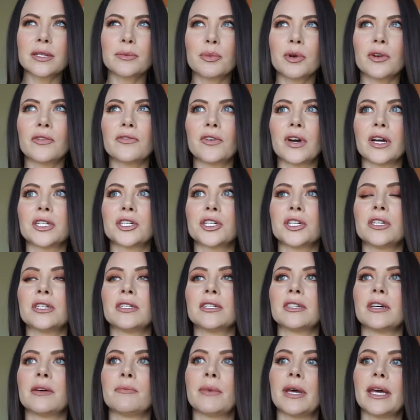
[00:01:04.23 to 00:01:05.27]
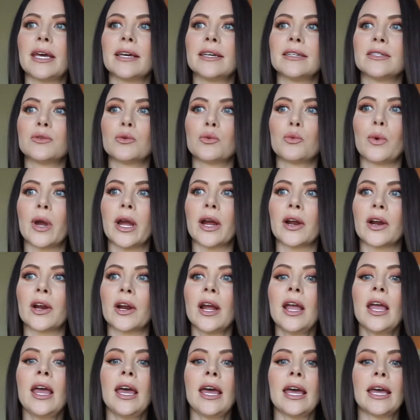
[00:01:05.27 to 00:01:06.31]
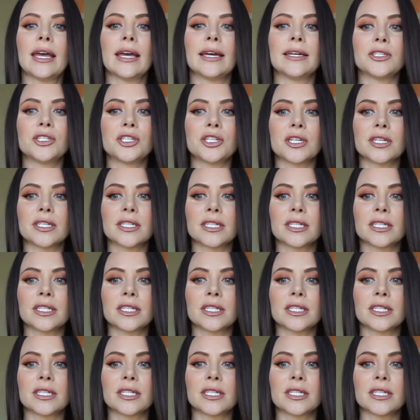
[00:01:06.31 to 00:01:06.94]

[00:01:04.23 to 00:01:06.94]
perfectionism is where it just